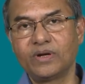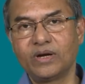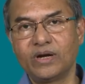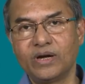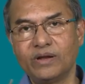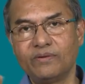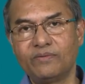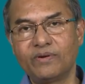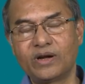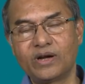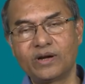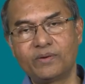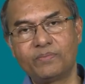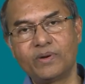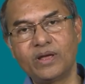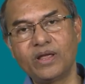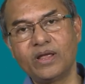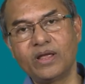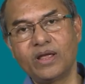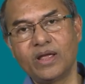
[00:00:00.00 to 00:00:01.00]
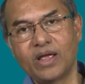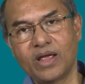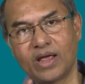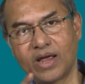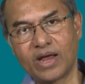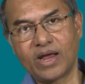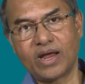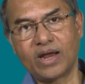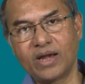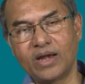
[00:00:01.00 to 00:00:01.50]
divided by
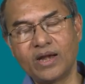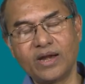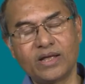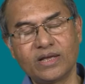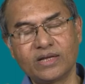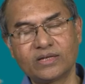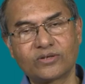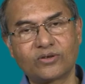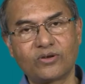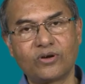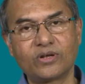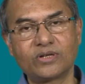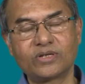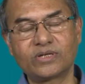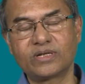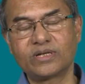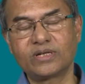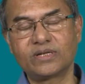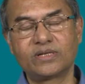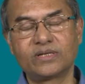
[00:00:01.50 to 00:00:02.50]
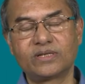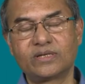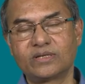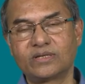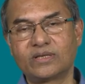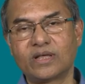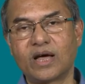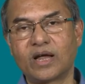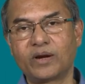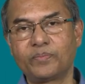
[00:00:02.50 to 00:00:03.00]
N is constant this is
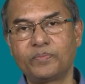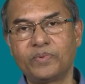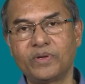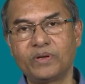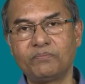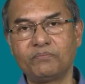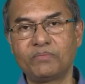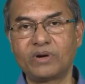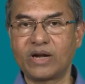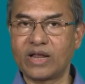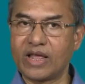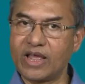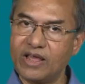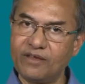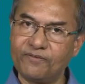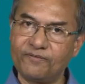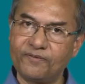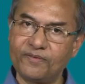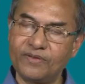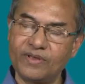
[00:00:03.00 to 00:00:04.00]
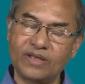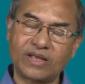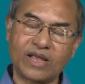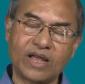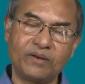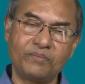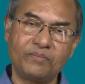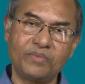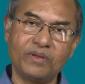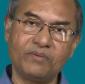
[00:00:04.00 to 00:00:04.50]
the RPM, but F it
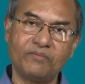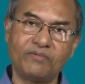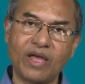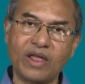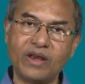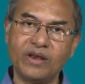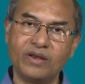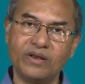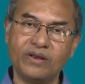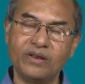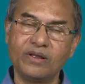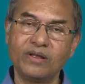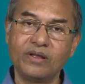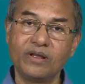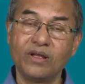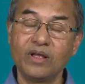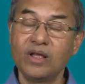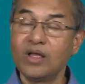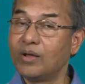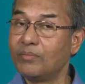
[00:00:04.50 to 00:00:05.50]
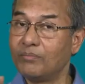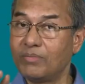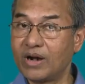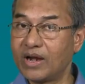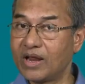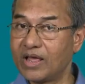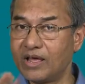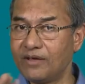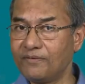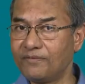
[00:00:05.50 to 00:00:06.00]
can be varied.
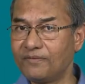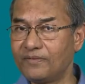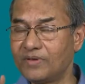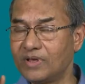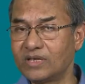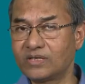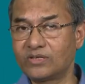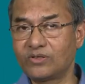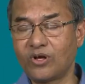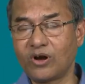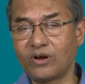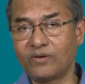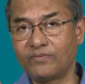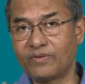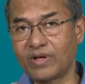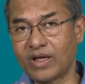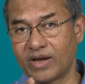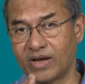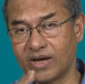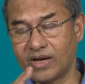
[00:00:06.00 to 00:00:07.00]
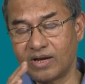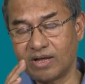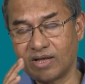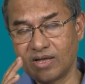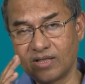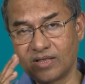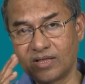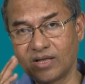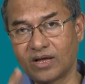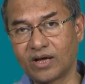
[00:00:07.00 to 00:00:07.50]
But F is not varied
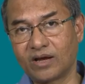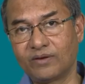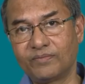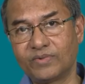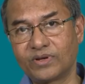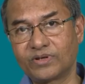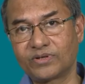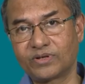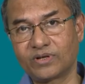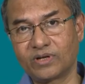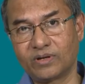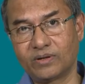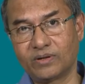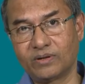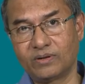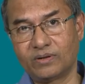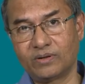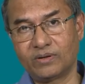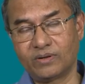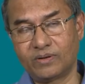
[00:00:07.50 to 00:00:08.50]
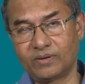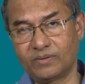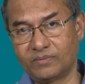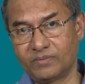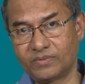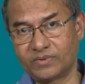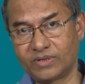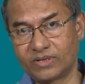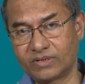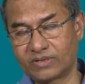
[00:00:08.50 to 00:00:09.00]
in the conventional
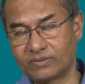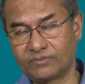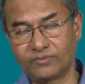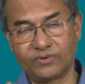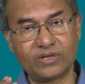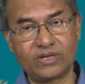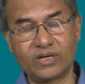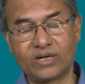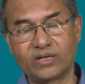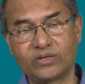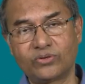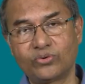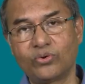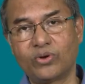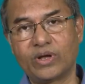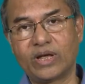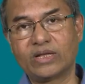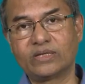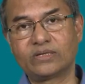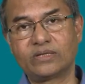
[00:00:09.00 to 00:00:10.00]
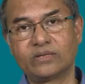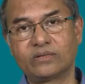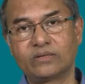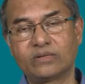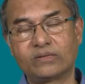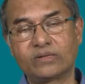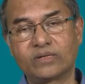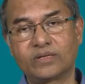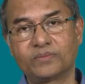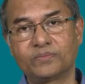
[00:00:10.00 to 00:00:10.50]
uh, system where there is no NC
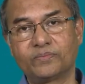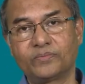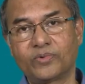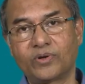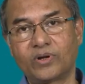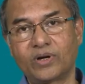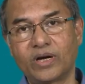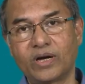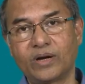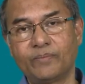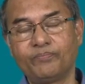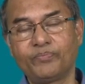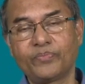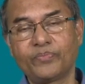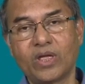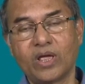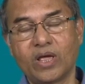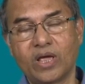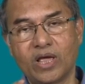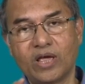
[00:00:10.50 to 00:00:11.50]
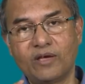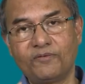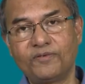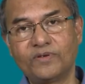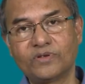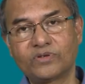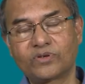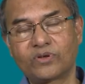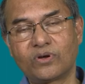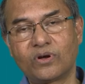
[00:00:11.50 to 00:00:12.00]
system alright. F
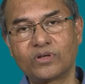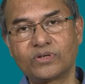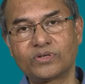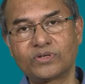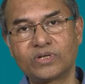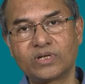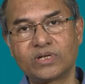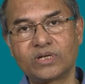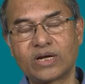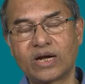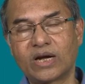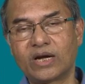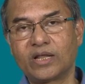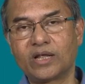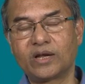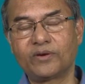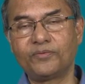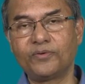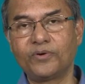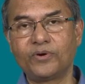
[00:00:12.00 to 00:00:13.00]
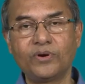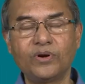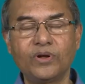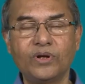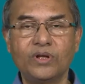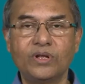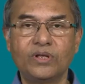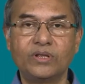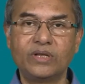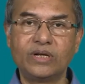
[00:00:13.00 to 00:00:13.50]
is constant and therefore,
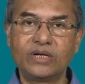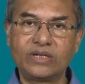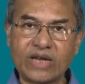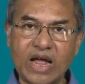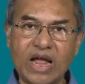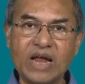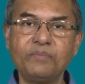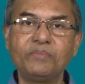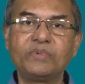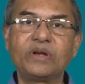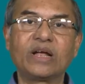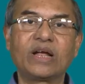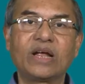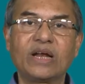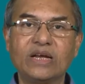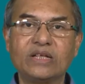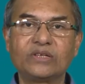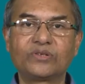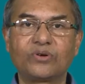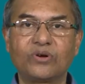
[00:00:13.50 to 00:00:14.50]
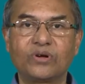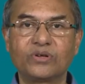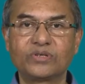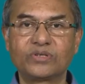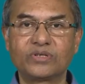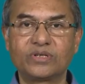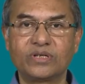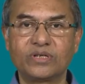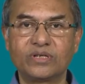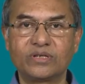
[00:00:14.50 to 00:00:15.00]
the time taken is
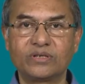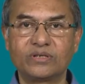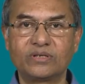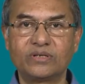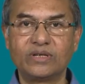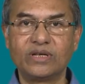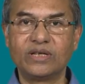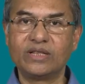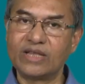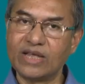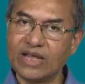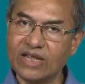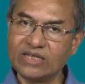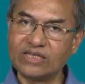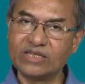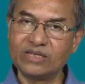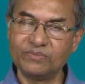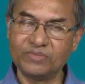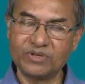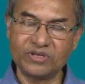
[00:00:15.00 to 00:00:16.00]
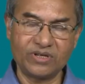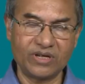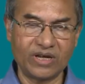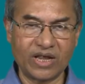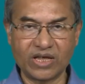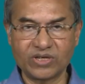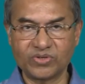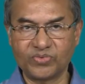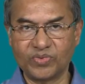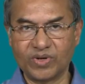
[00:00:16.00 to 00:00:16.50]
constant in the NC machine
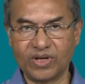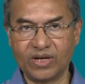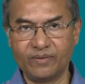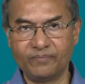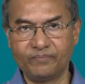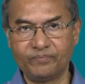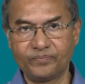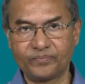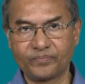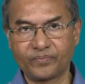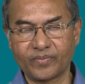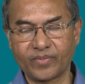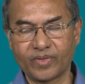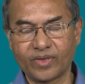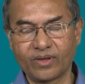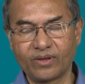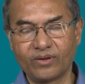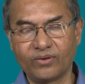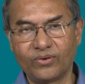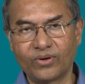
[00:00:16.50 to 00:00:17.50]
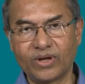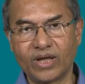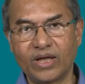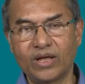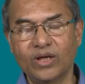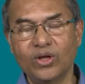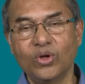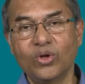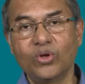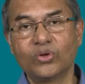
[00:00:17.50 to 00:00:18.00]
as well. Okay.
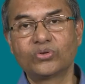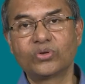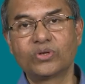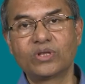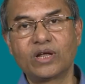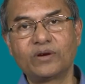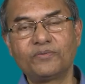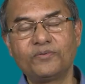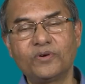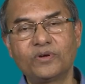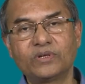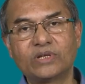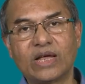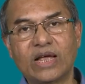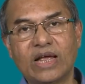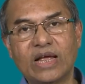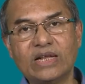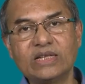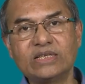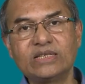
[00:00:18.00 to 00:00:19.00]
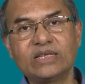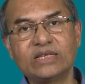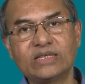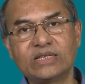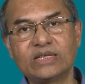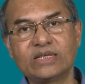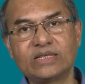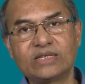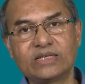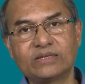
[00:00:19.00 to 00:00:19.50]
So, therefore, the NC
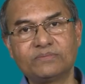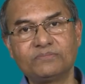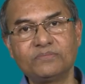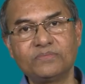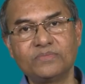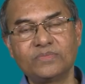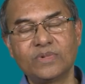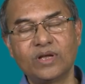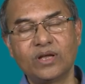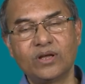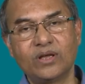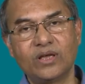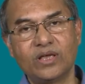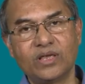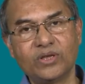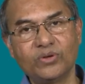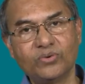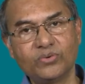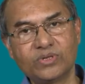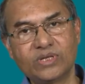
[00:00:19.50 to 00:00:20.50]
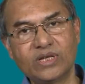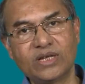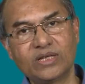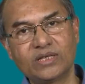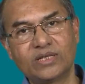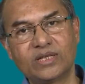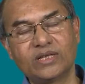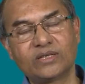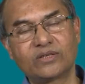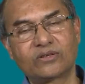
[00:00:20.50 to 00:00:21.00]
system using these